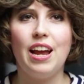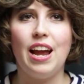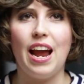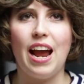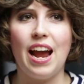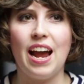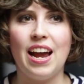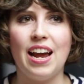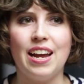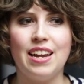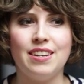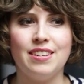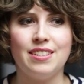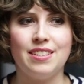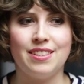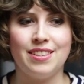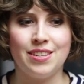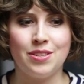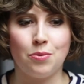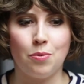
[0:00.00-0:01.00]
And
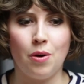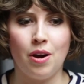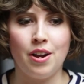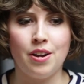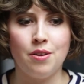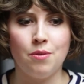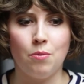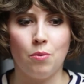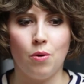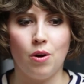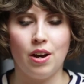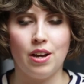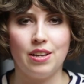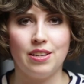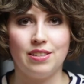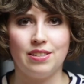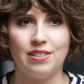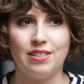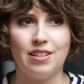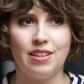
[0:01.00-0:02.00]
this one
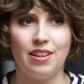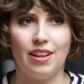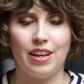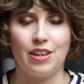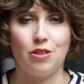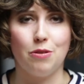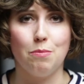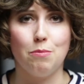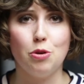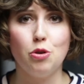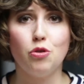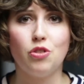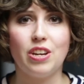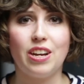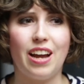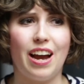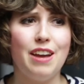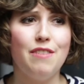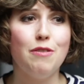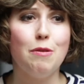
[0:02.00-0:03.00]
was, like, the
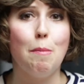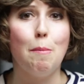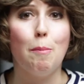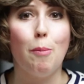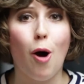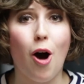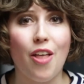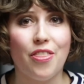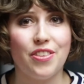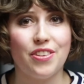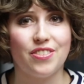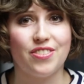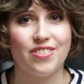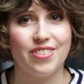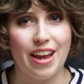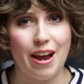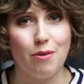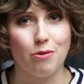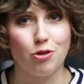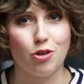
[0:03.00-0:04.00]
music. I even bought the
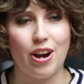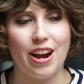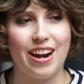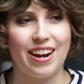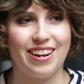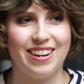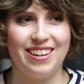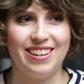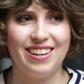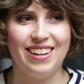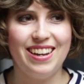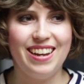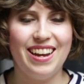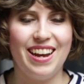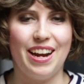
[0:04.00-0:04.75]
soundtrack.